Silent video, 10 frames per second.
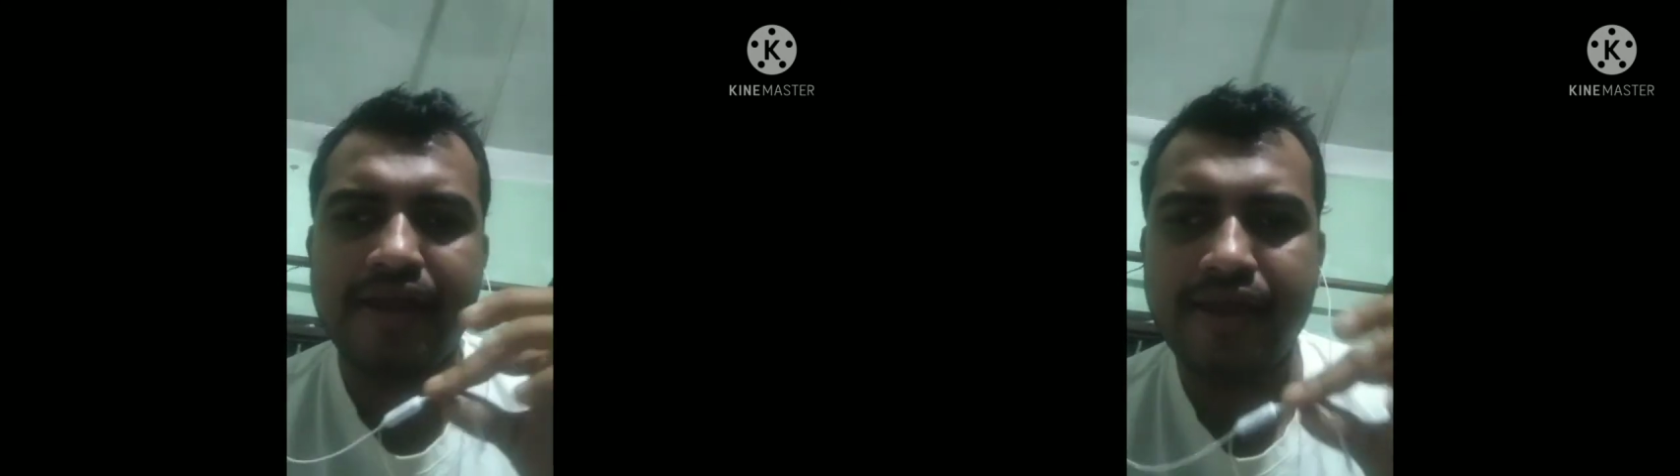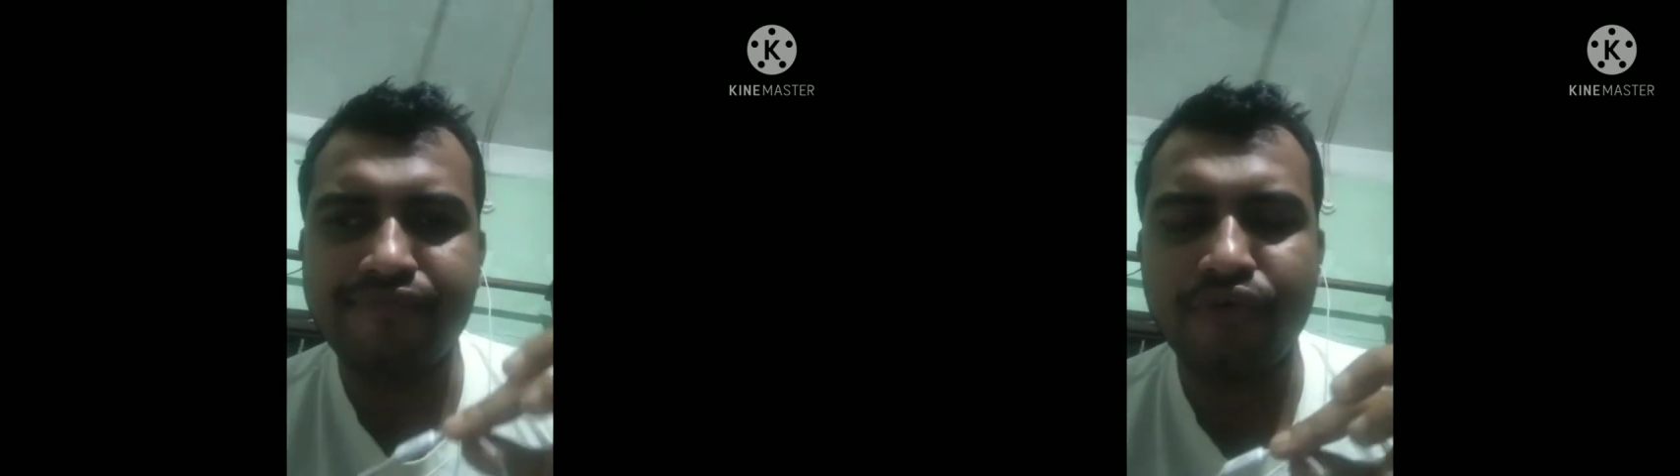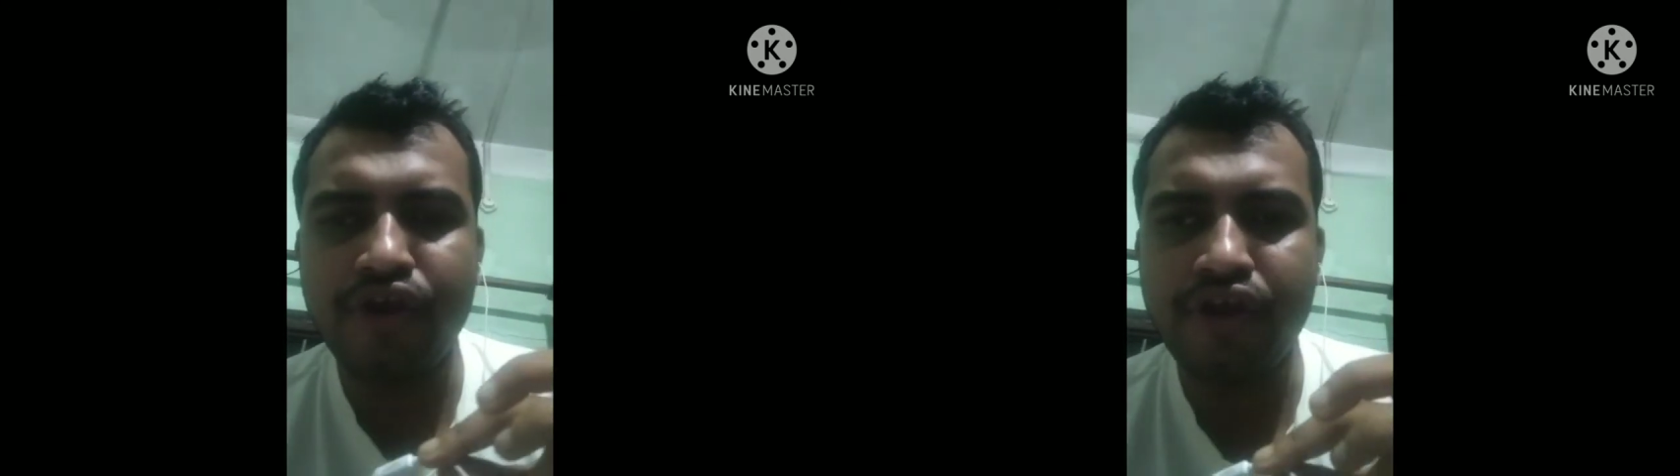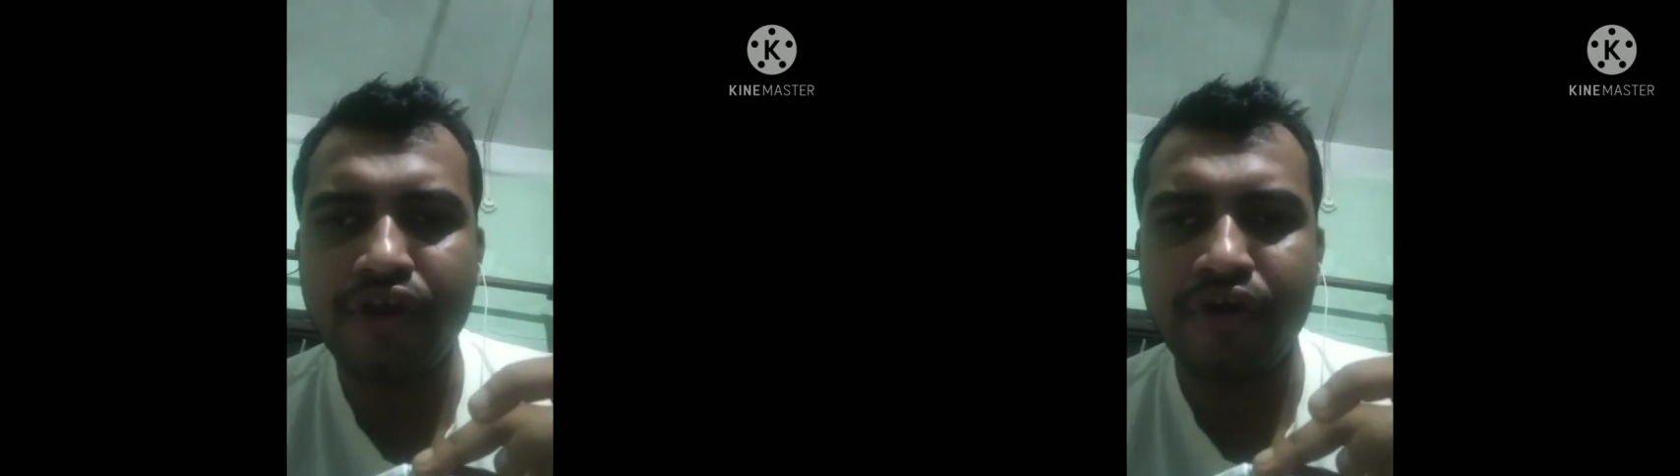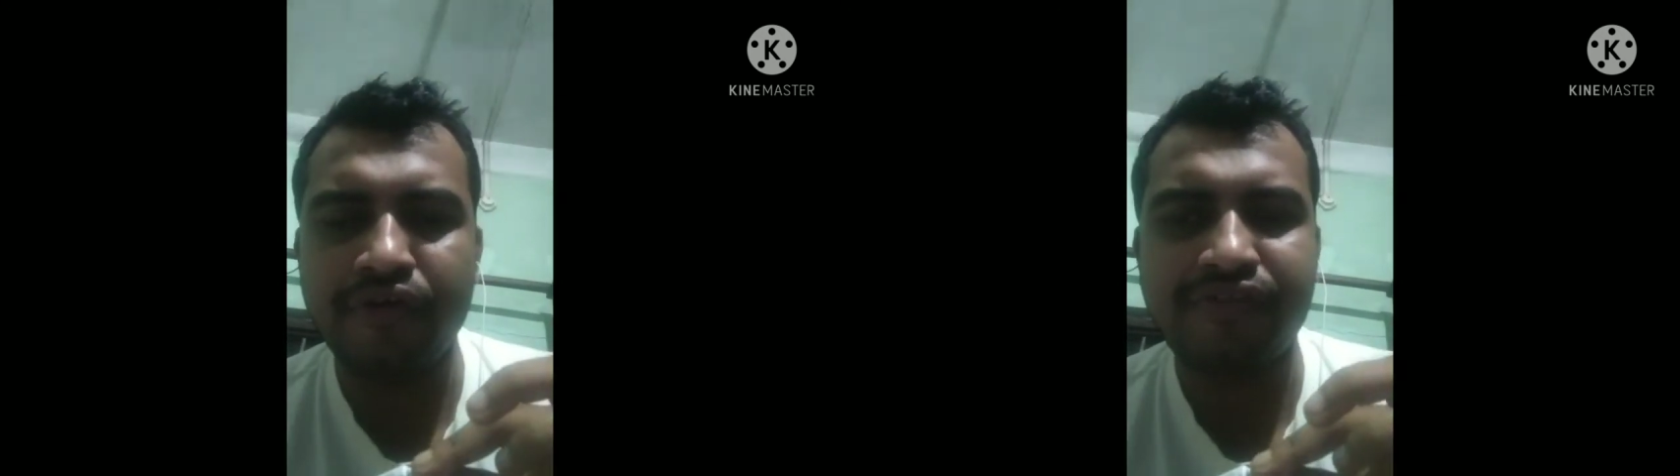If we
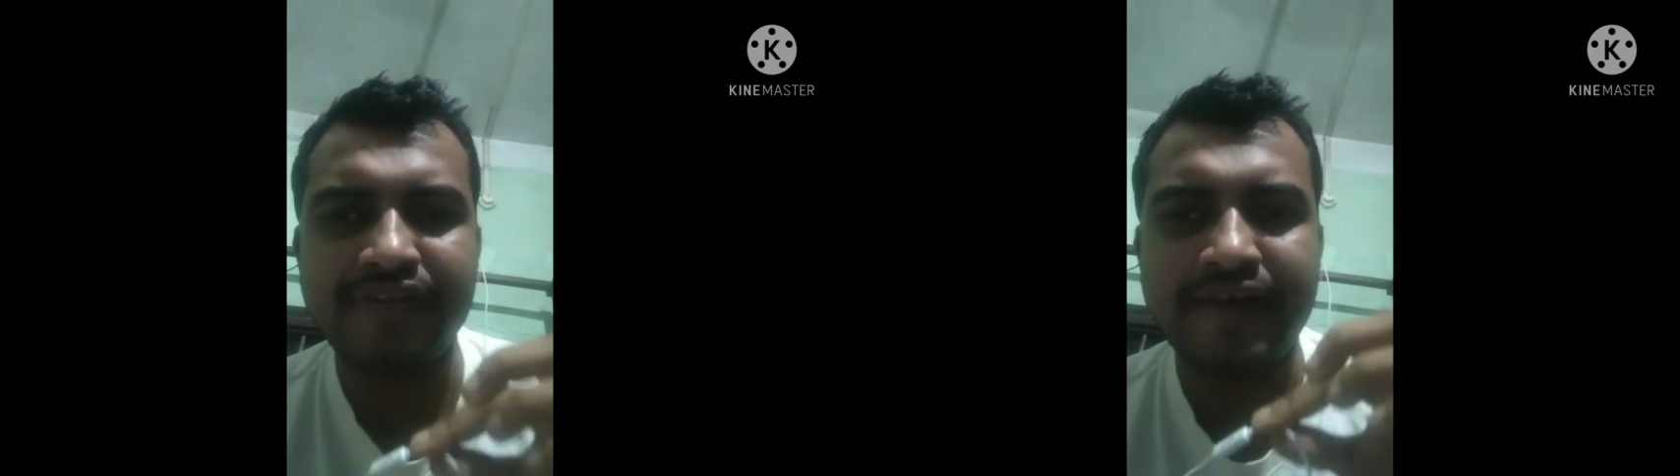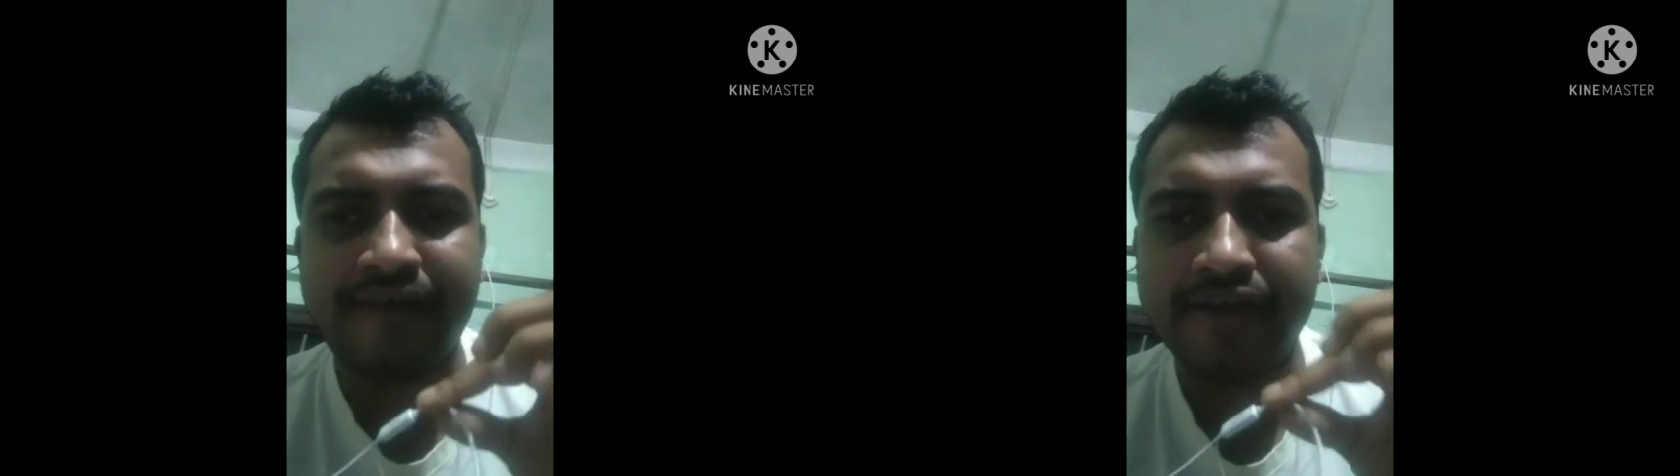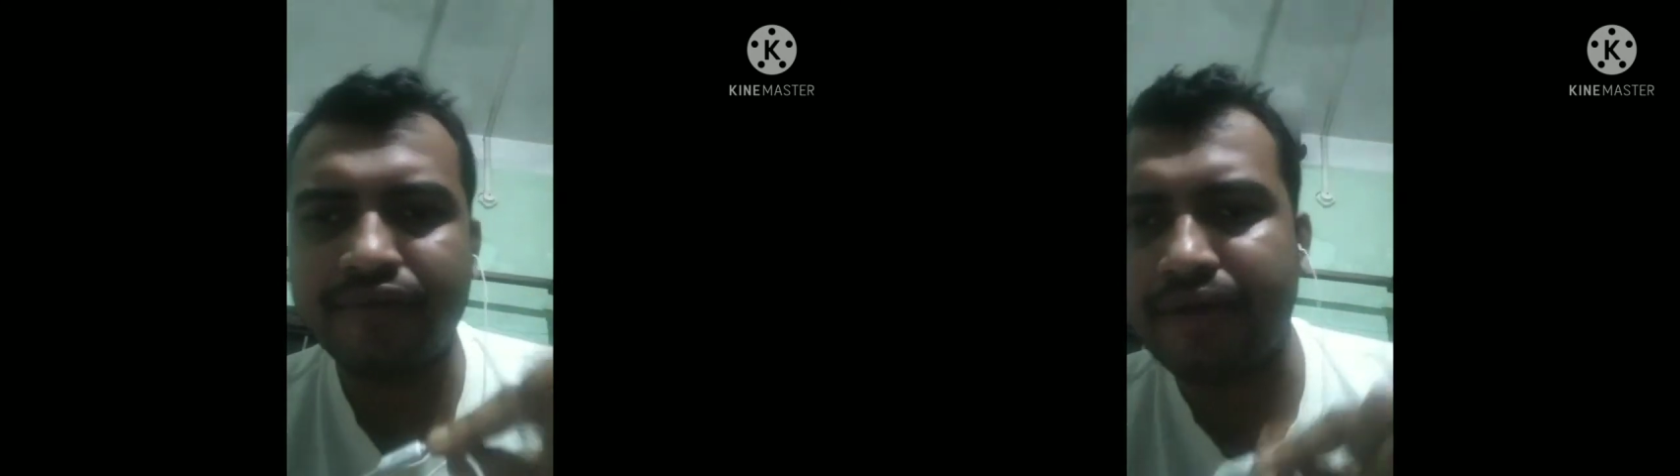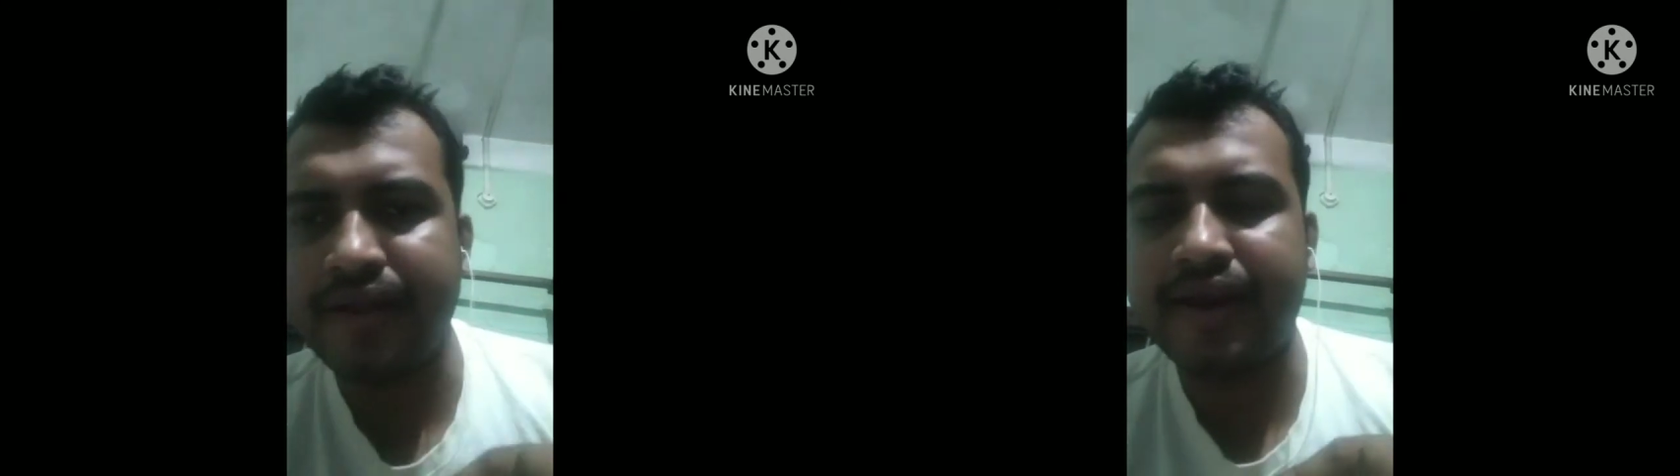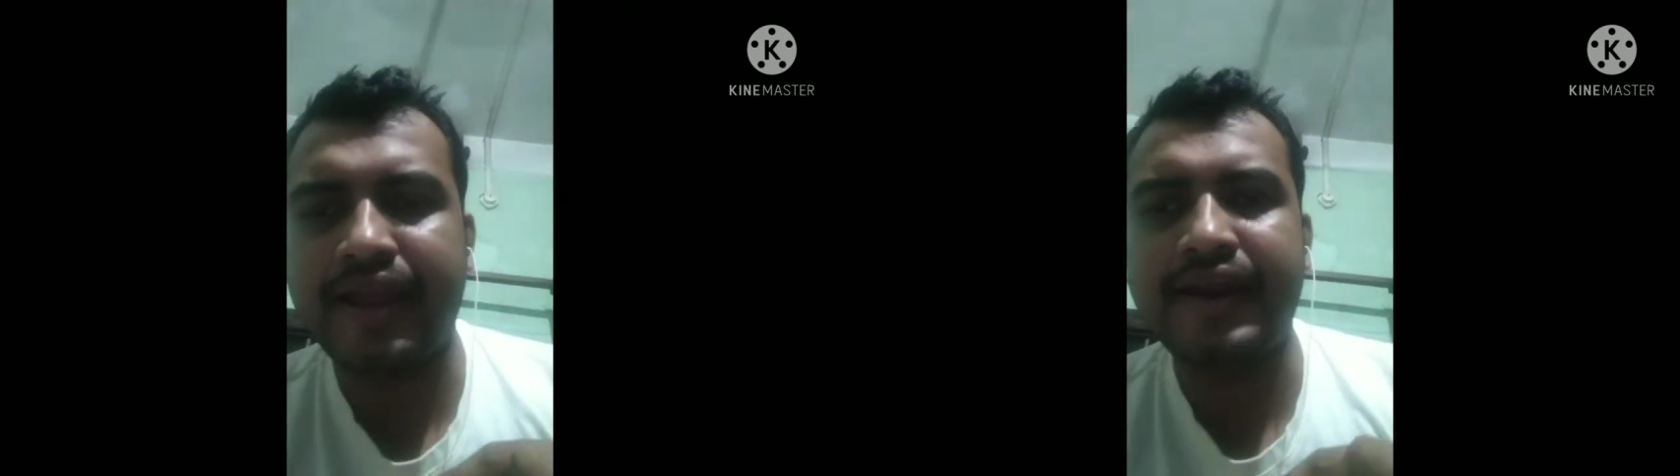see the
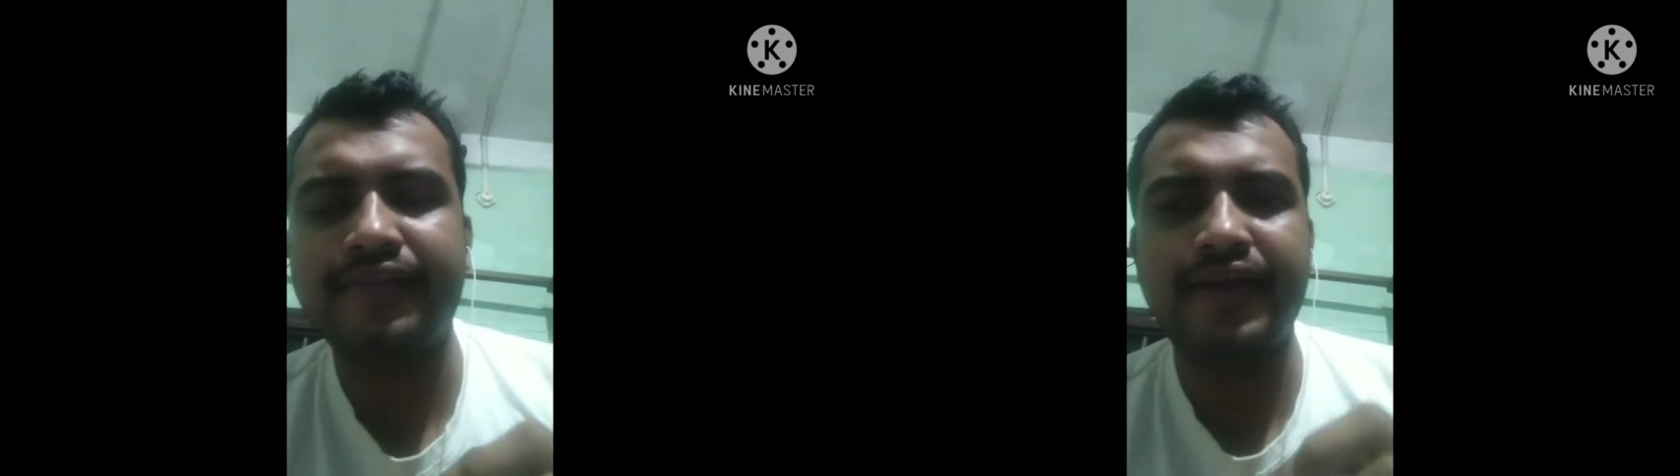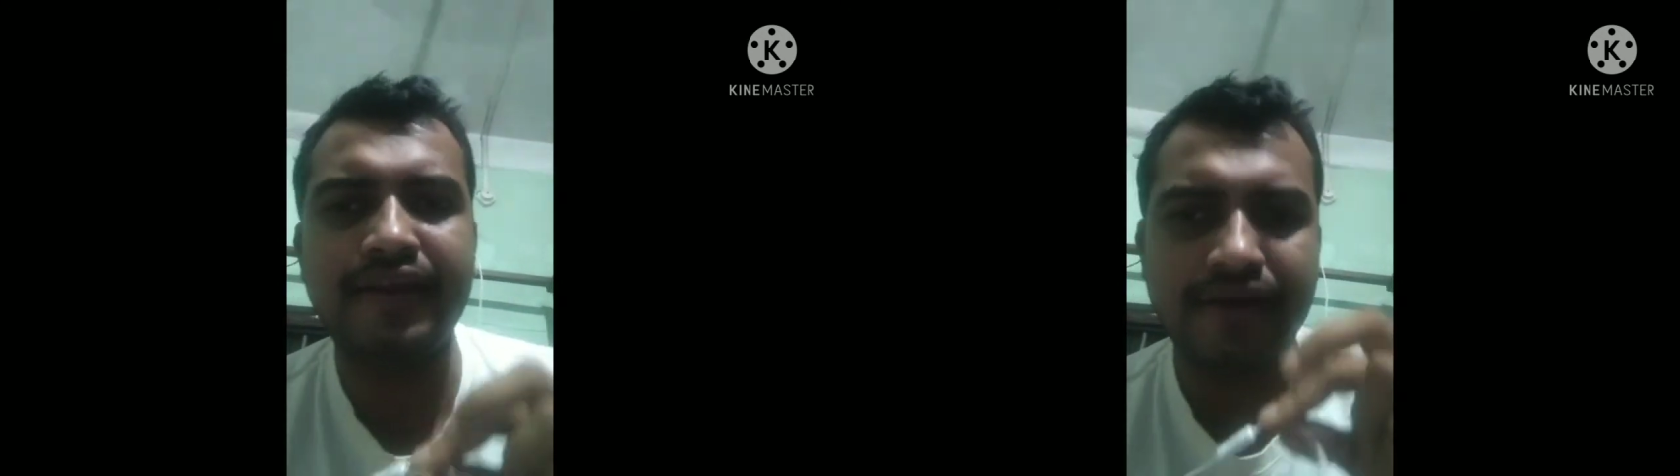micropoia end, then